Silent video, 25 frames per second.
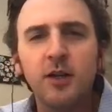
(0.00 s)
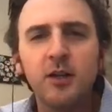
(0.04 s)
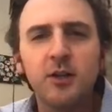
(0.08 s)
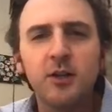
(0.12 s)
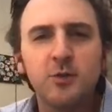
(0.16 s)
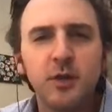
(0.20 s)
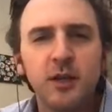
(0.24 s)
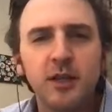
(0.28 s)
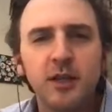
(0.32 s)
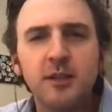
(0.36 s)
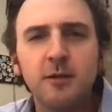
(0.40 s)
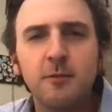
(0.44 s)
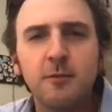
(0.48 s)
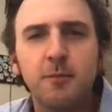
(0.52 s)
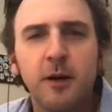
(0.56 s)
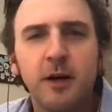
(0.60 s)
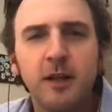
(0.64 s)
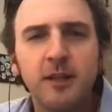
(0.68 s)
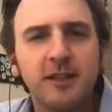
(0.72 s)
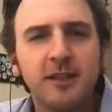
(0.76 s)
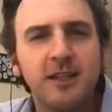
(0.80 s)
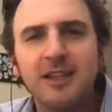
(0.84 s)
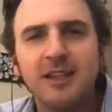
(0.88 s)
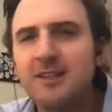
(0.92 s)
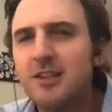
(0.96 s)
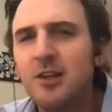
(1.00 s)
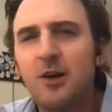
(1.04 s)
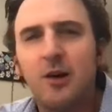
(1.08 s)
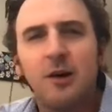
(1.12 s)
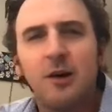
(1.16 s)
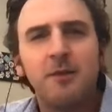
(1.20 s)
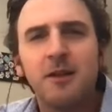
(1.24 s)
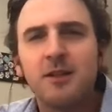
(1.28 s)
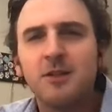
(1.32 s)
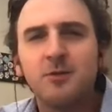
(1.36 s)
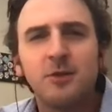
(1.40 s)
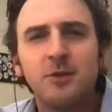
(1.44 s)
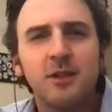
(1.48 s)
want to drink the Bud? Like, no,
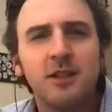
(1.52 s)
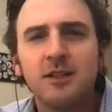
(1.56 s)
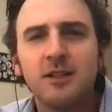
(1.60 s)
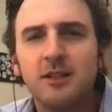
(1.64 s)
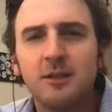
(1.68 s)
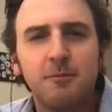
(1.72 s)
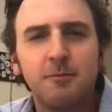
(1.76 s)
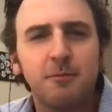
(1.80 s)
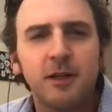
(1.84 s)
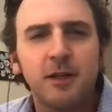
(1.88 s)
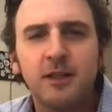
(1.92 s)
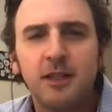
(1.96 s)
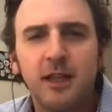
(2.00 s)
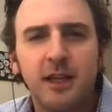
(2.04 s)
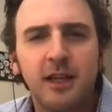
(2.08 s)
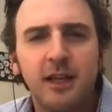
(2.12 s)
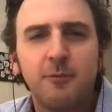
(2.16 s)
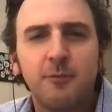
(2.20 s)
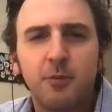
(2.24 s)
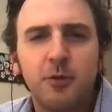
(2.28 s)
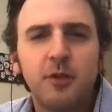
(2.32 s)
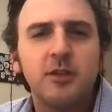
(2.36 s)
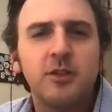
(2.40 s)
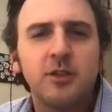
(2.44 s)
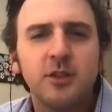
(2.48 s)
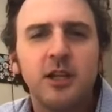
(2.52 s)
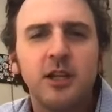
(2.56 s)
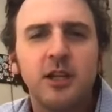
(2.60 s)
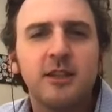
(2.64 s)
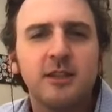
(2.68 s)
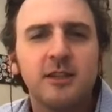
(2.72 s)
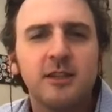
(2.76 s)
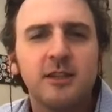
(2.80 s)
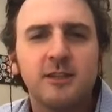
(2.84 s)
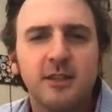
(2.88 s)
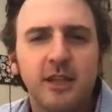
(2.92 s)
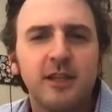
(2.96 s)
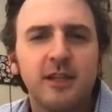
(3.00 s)
I'm not drinking the Bud. I
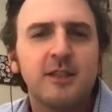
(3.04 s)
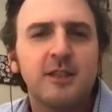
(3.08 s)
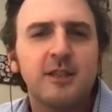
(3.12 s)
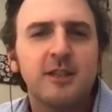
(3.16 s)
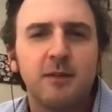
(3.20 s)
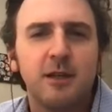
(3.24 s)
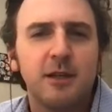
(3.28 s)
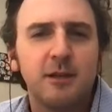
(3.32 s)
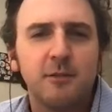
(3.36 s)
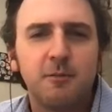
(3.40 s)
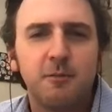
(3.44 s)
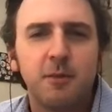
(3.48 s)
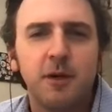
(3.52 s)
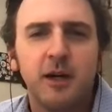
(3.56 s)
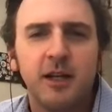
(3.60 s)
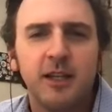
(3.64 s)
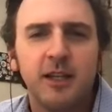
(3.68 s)
appreciate the sentiment,